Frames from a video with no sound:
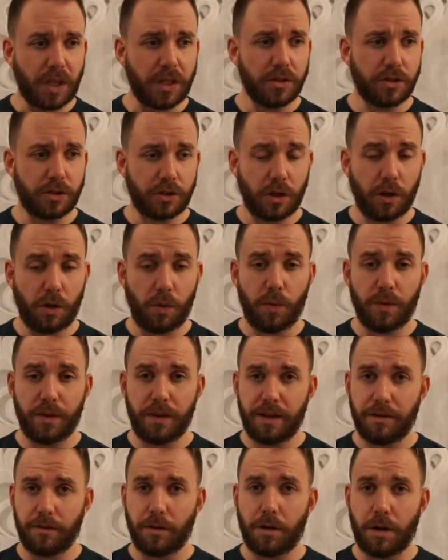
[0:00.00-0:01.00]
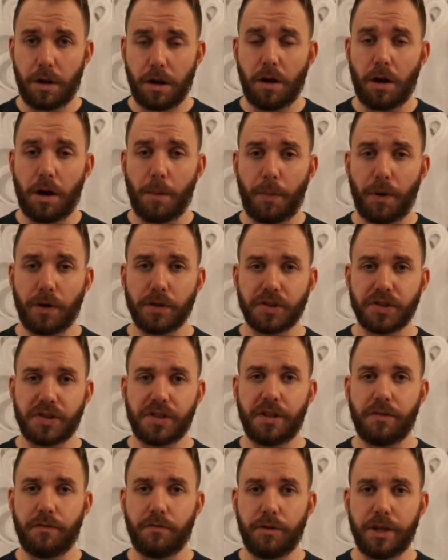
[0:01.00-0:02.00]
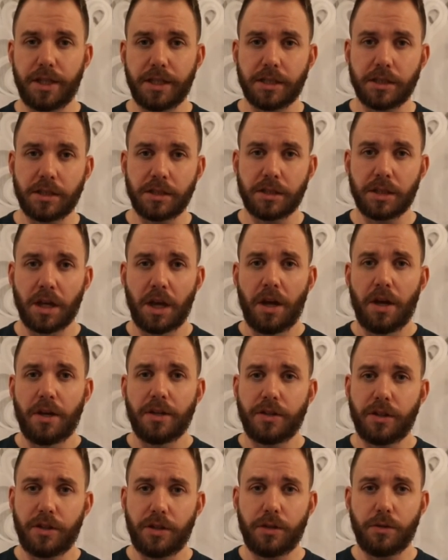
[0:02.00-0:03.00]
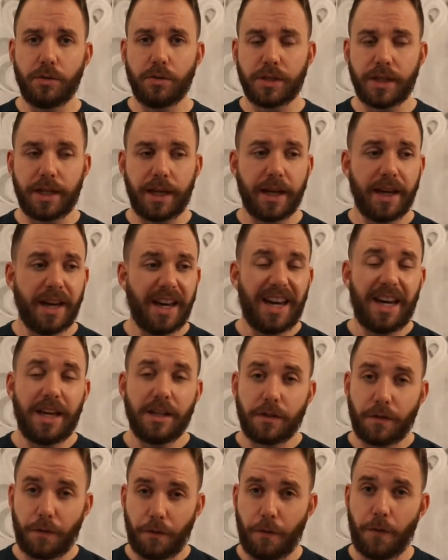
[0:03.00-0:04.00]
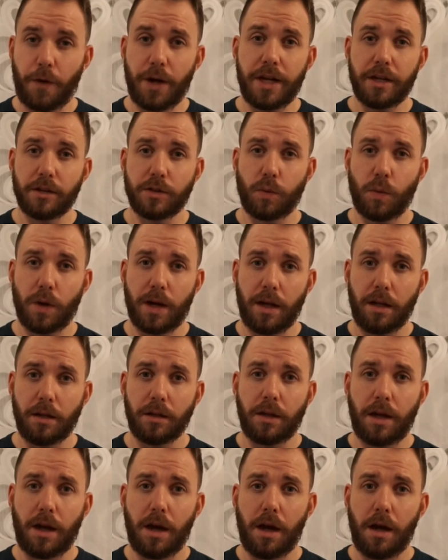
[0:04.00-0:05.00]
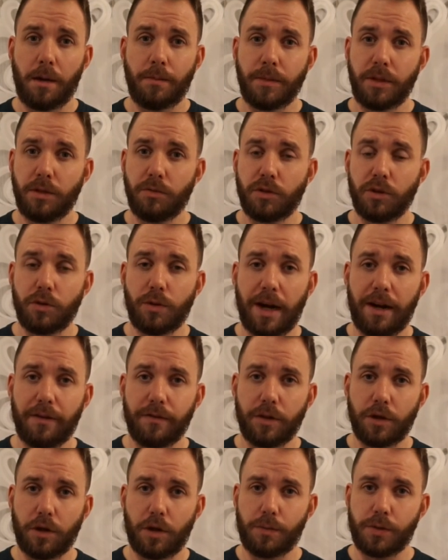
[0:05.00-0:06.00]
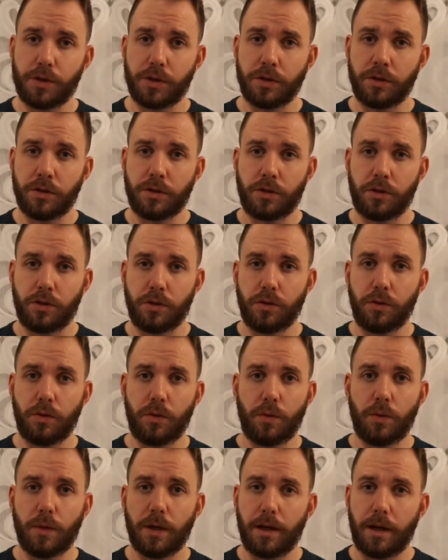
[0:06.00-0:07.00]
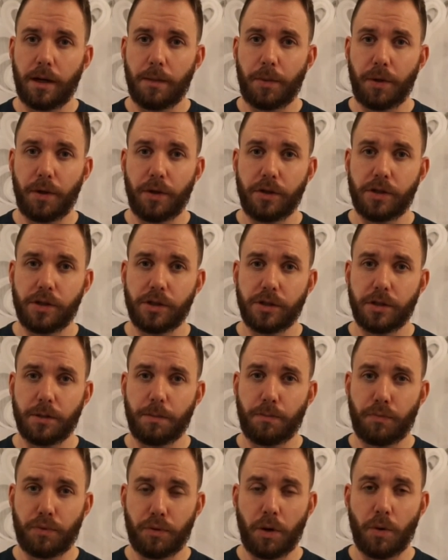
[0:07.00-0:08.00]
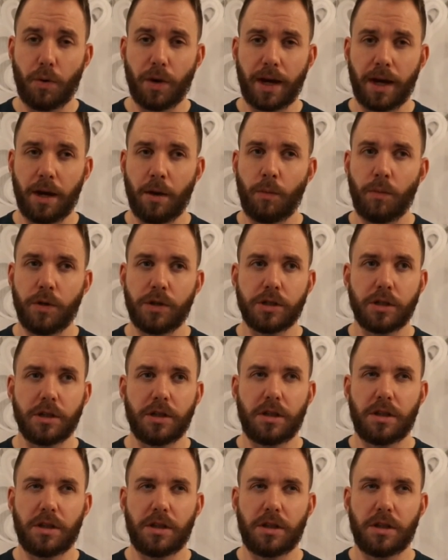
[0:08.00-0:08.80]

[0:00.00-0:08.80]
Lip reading: So there are a lot of positive reasons to use it. It's free as well. You do have the option to purchase a pro account, which I